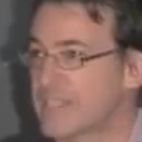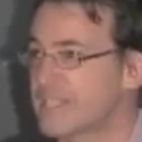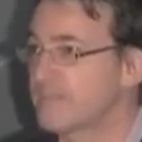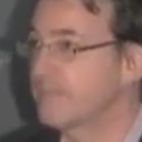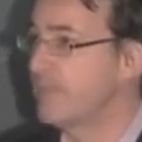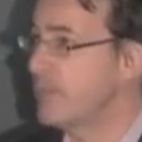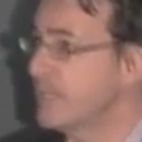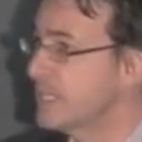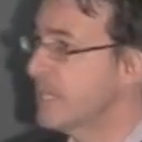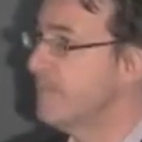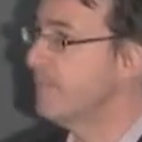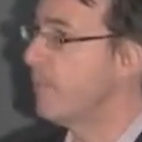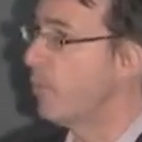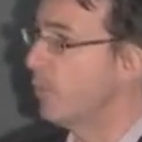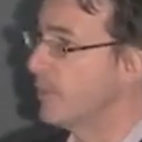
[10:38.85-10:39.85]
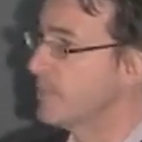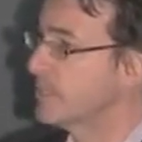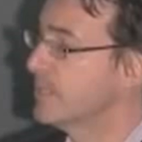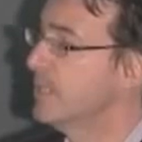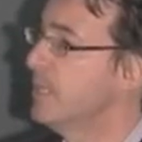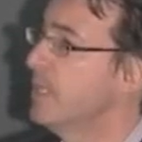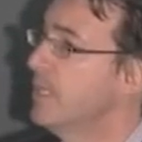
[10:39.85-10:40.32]
These are the very same
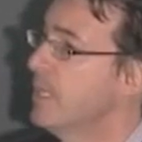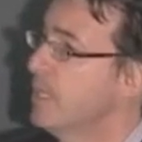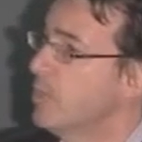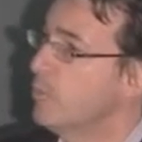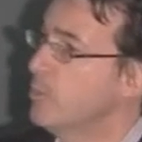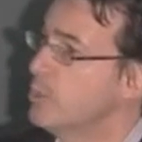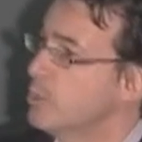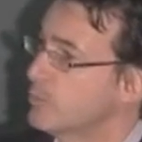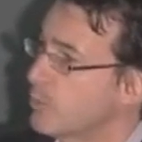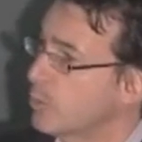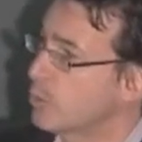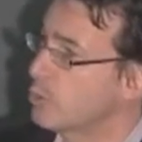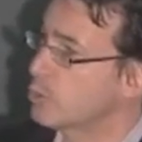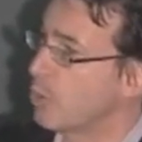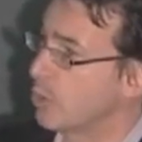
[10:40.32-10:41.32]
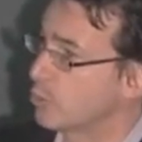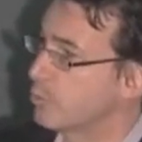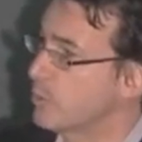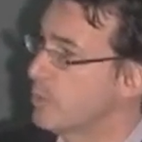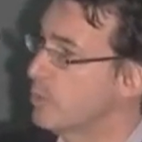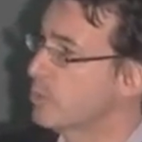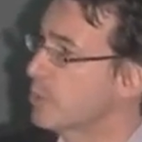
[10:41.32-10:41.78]
points we use for controls.